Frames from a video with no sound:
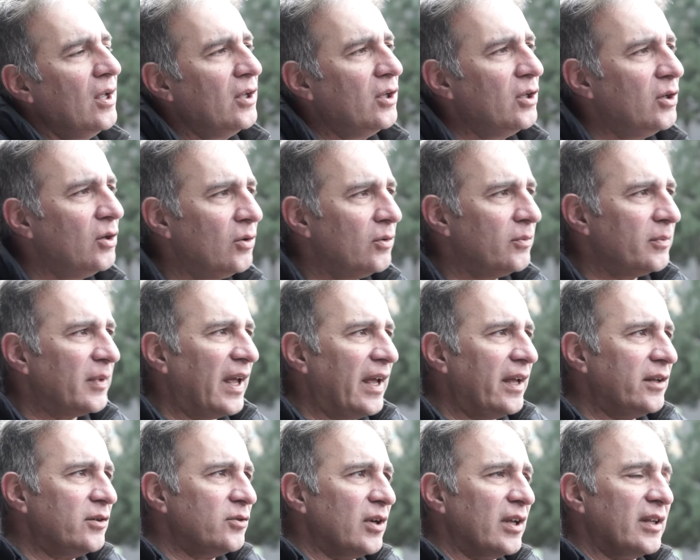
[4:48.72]
You know,
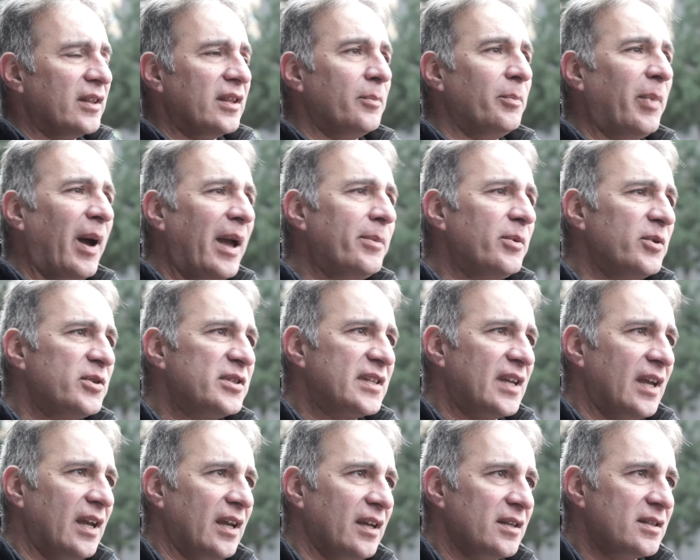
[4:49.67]
Andrea, the Bible
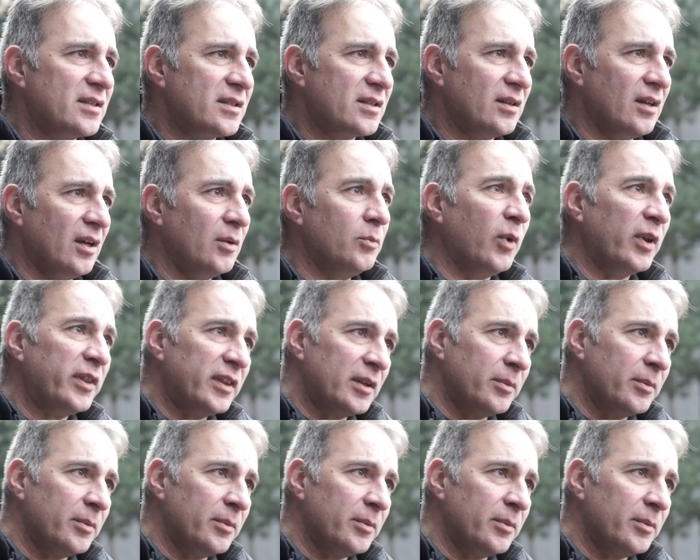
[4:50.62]
says in 1